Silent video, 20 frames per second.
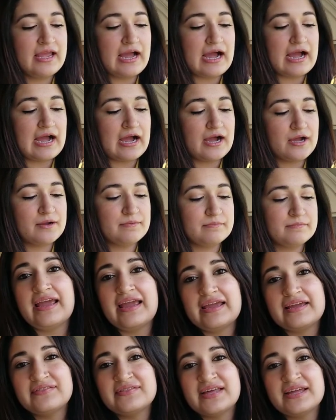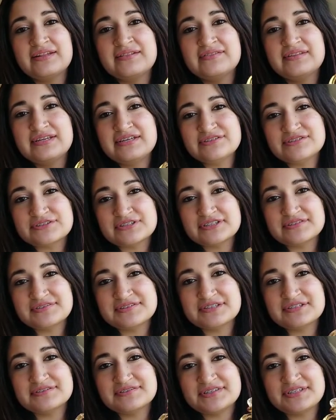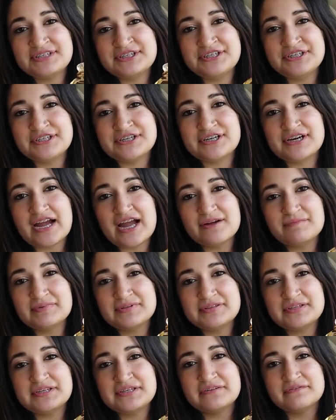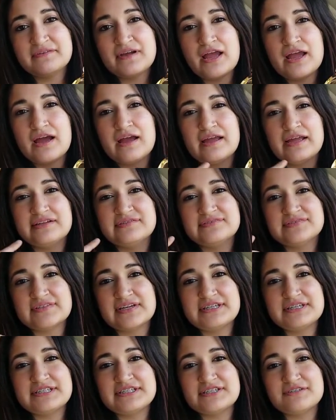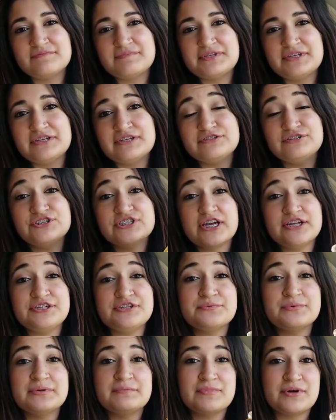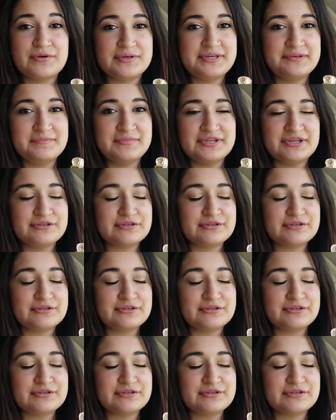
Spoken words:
And then these crystals in here, I believe, is said to be genuine Bohemian